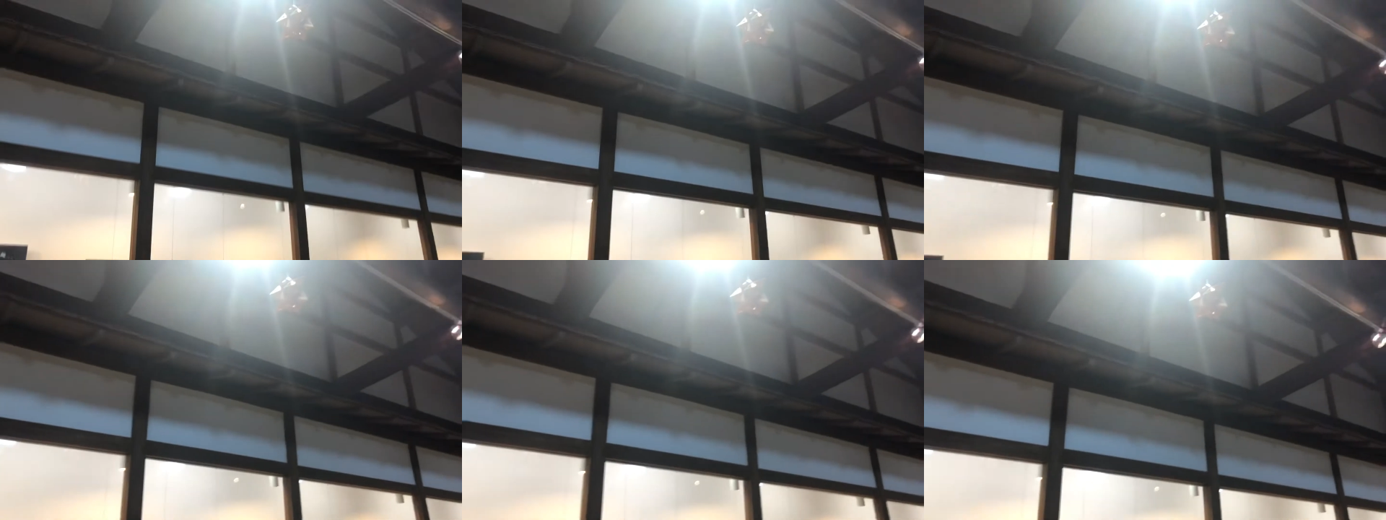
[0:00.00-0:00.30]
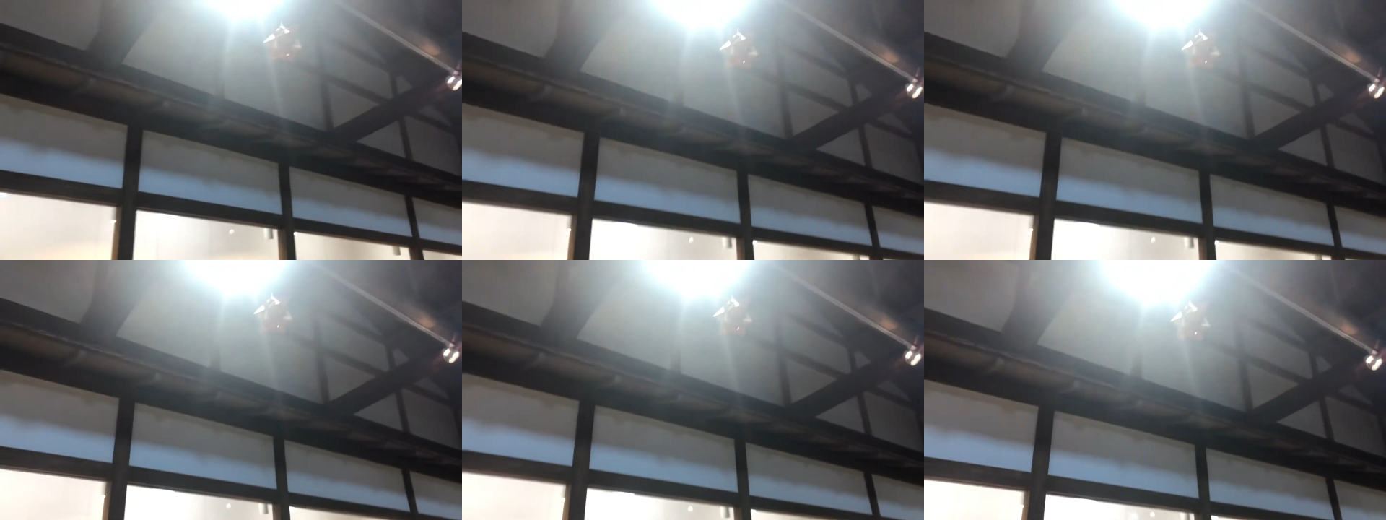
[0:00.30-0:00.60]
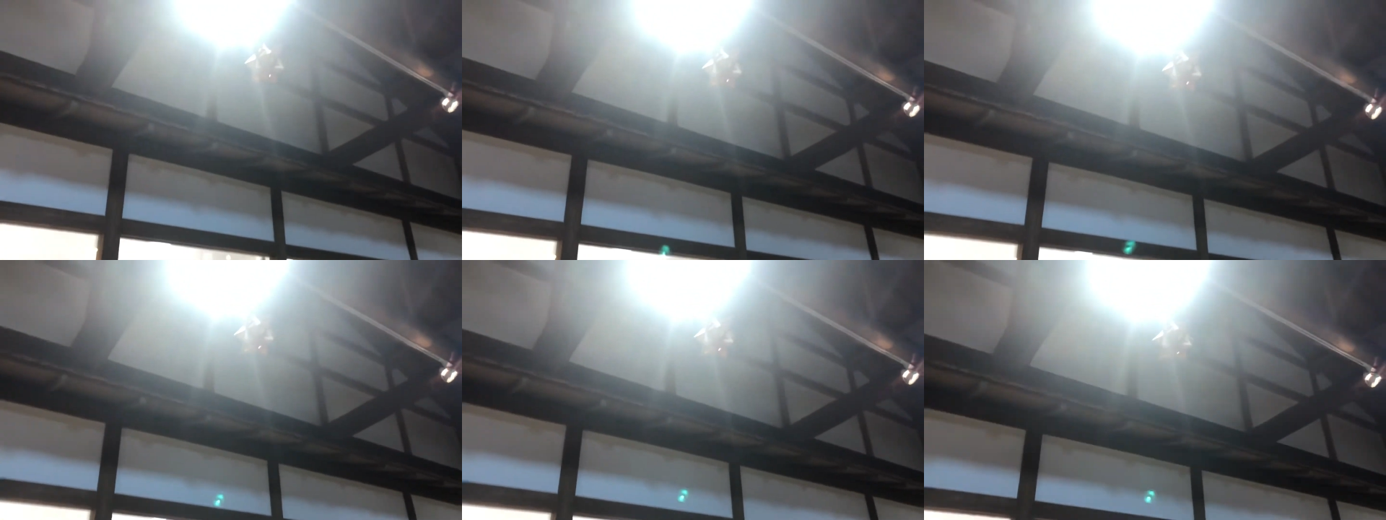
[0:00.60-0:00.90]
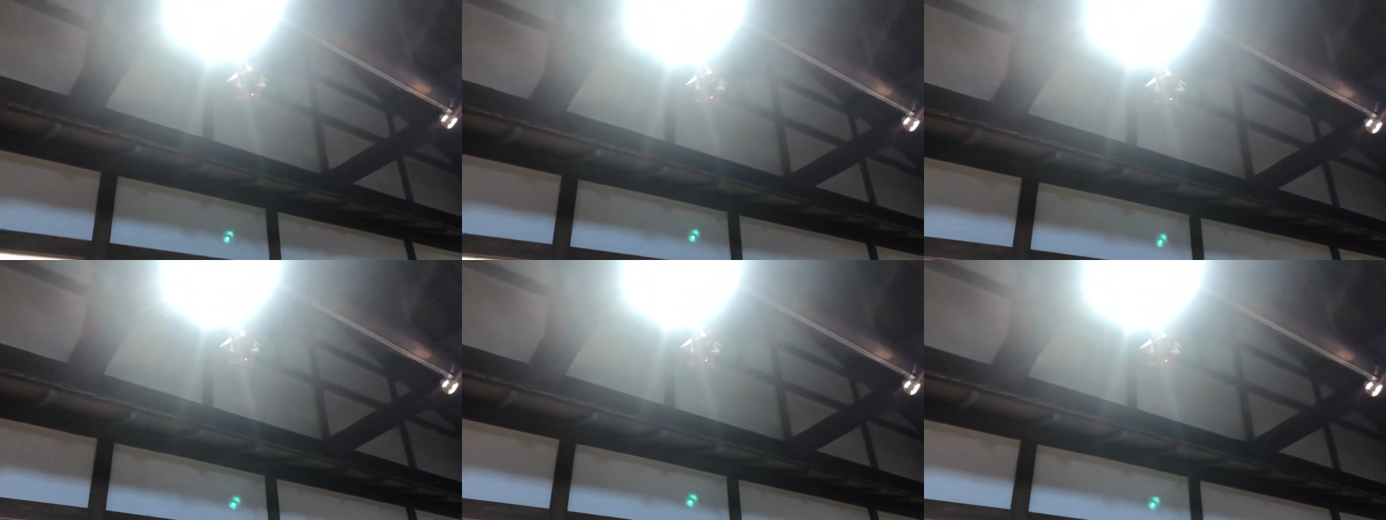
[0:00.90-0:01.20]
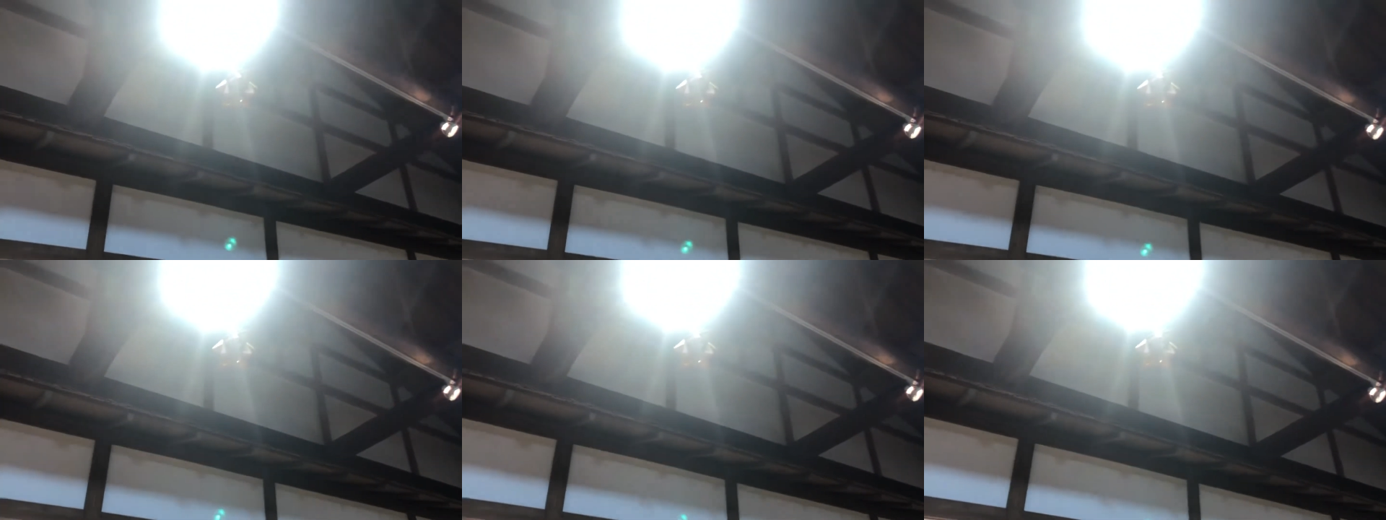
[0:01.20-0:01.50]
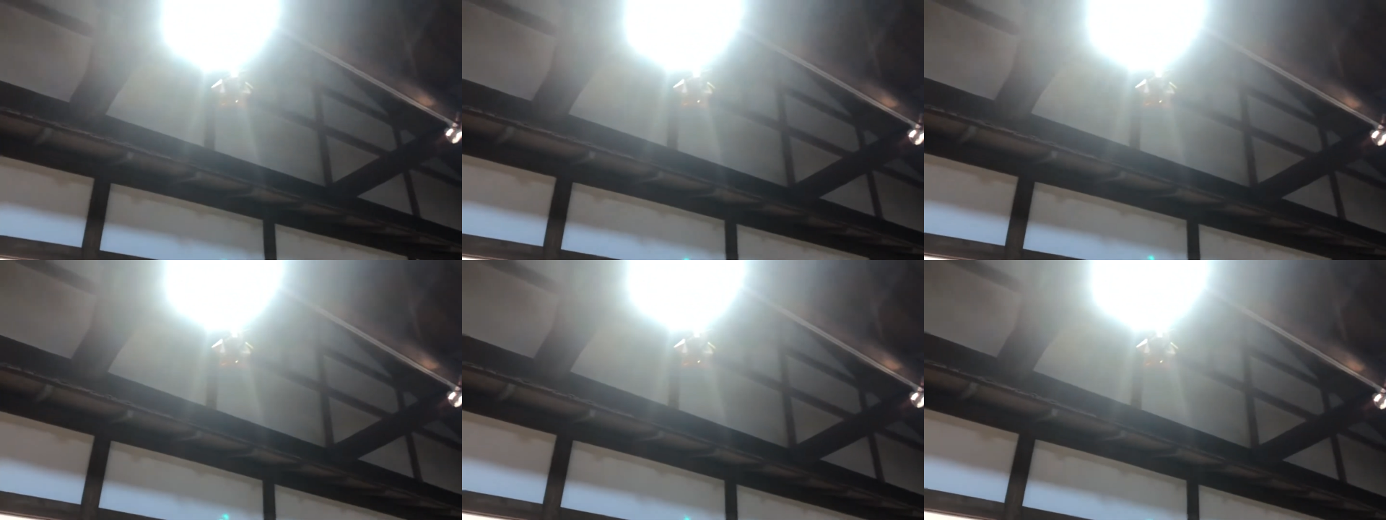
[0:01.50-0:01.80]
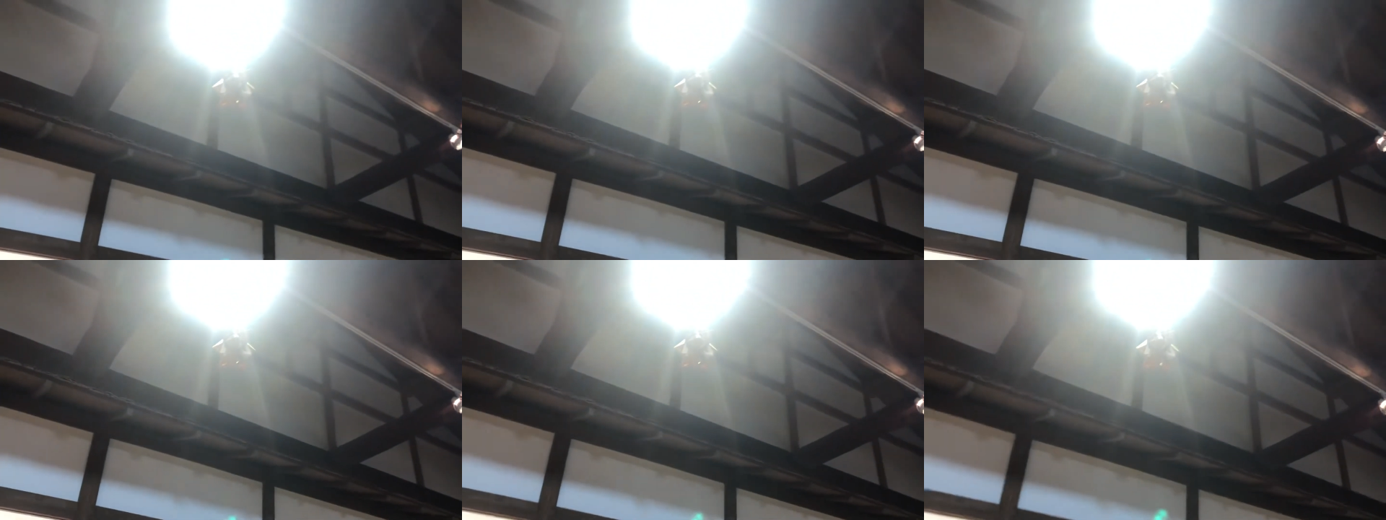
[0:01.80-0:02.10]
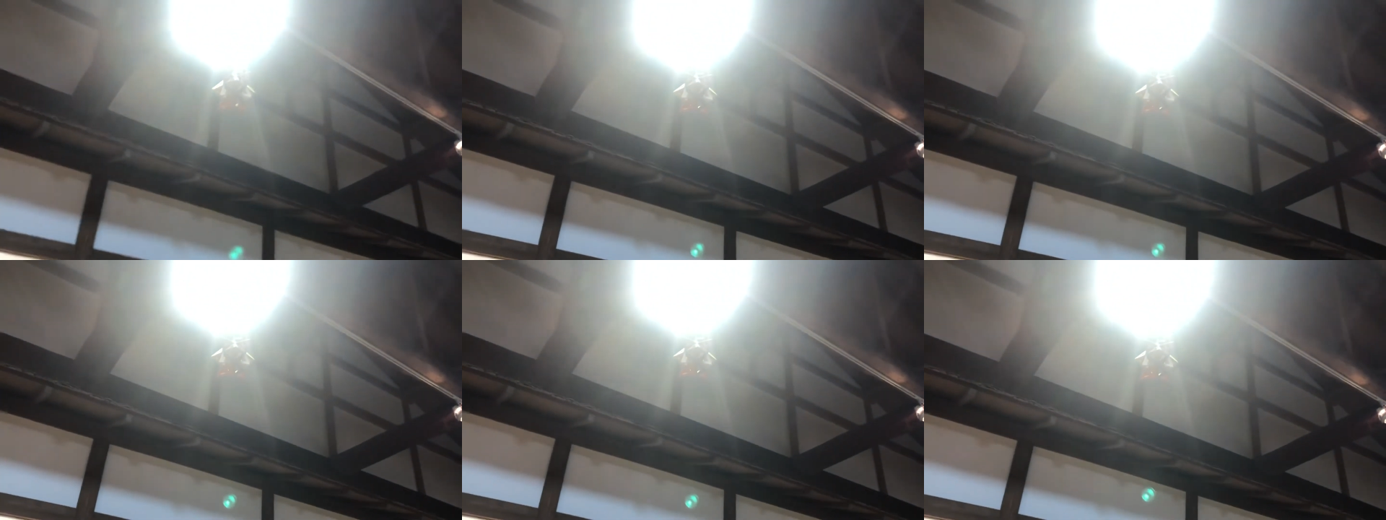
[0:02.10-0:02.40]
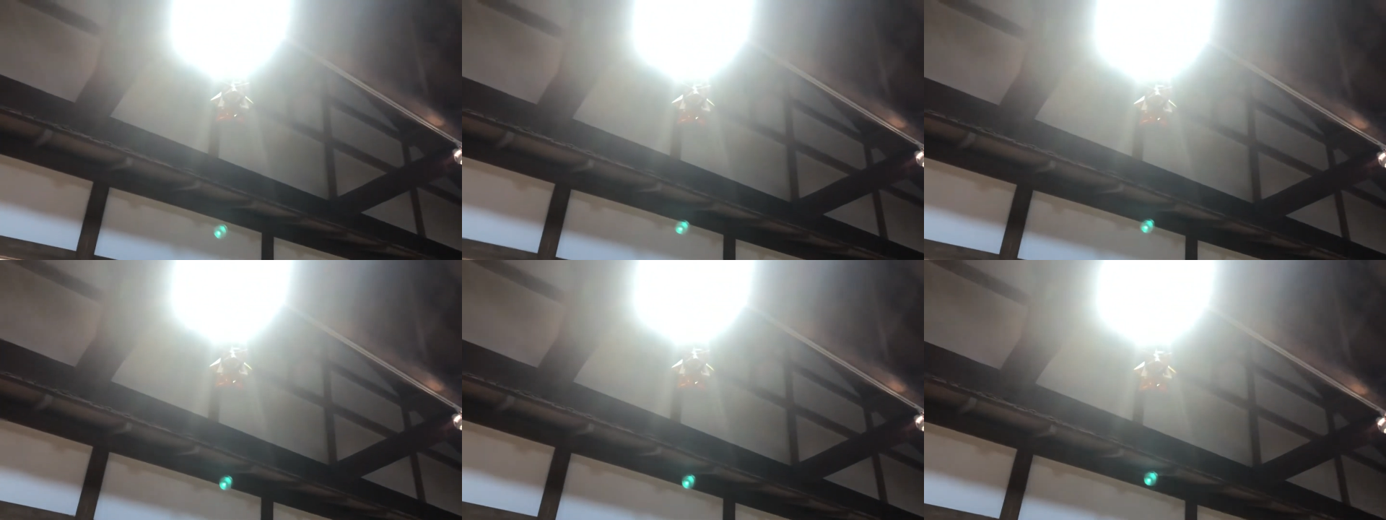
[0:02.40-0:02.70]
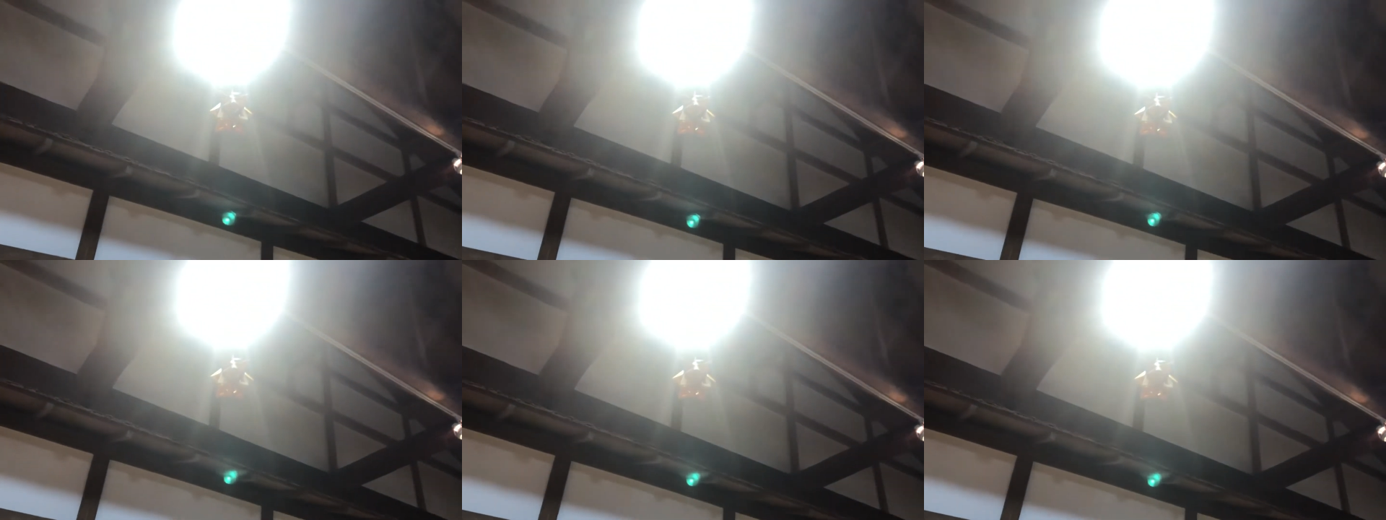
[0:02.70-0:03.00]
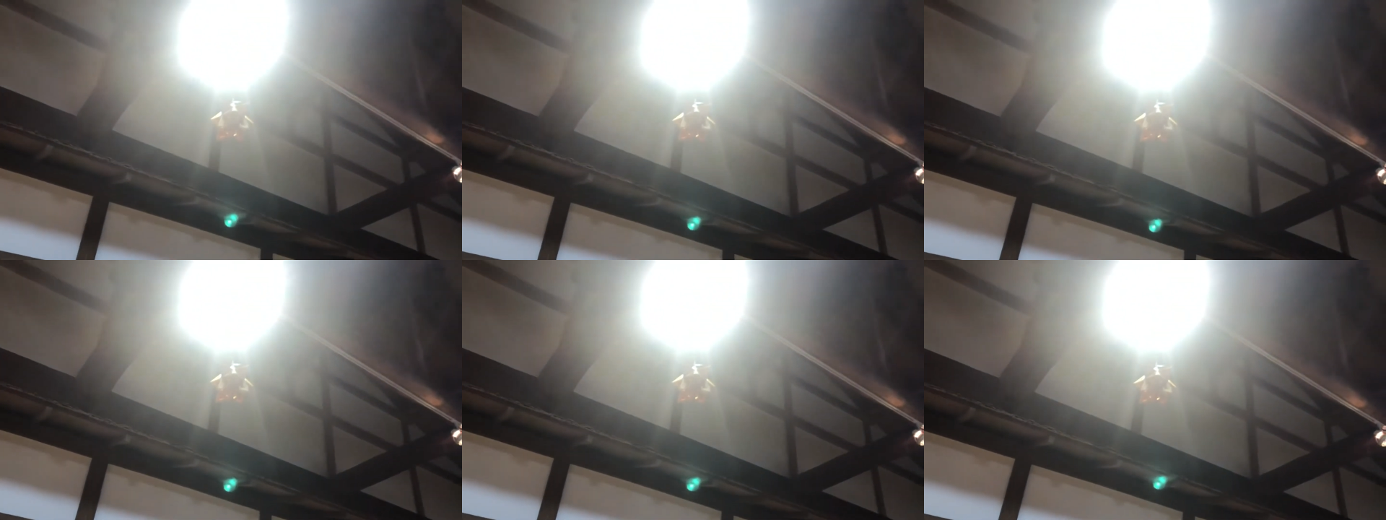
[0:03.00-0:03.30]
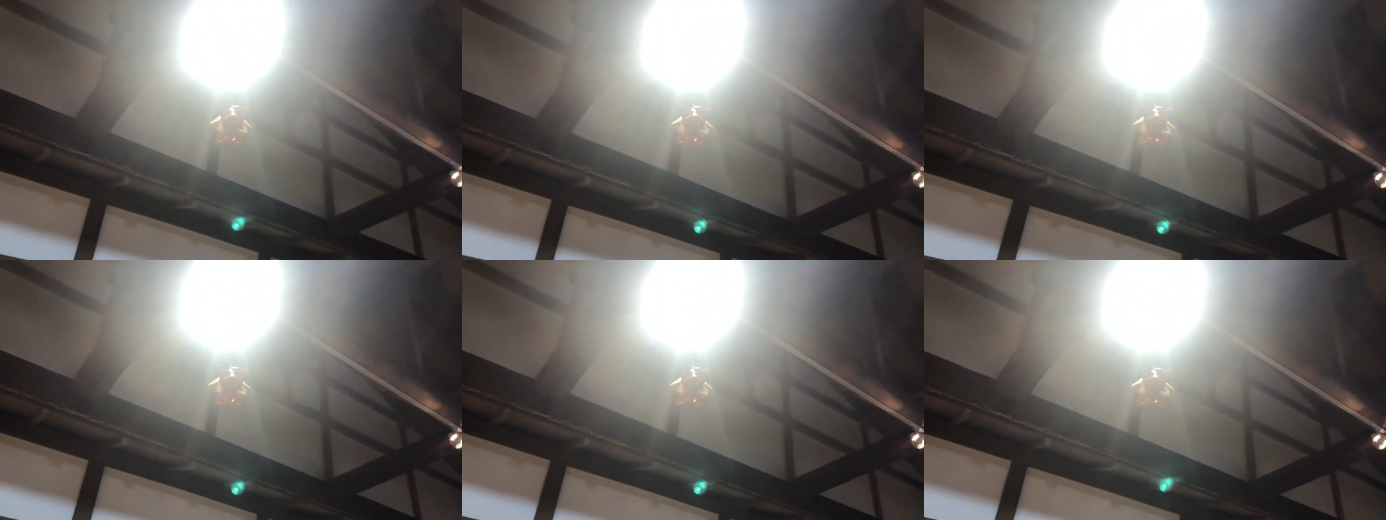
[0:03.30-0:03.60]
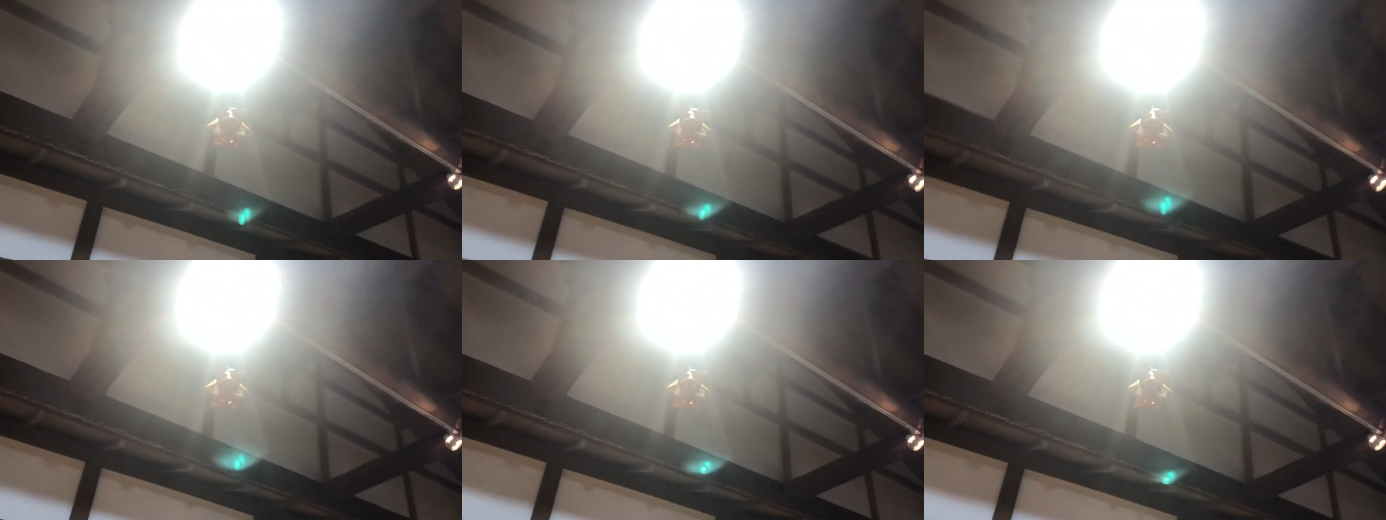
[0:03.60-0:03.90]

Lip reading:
Nobody's mouth can be seen.